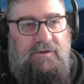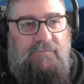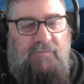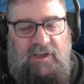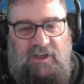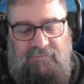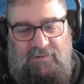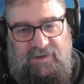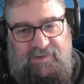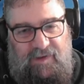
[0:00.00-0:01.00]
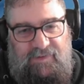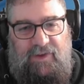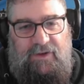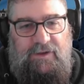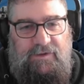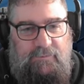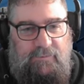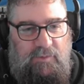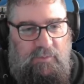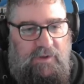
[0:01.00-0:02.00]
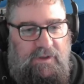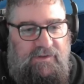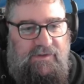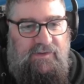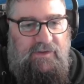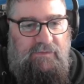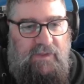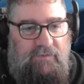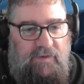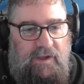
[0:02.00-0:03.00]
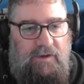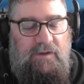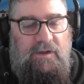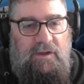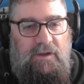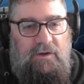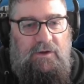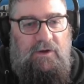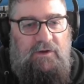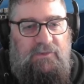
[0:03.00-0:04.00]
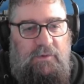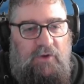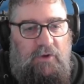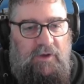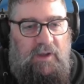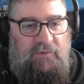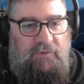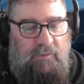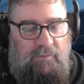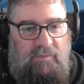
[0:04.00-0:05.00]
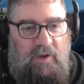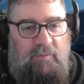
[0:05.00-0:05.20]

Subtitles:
Running and release are subtly different, but let's just leave that for now. Alright, so we've gotten up to a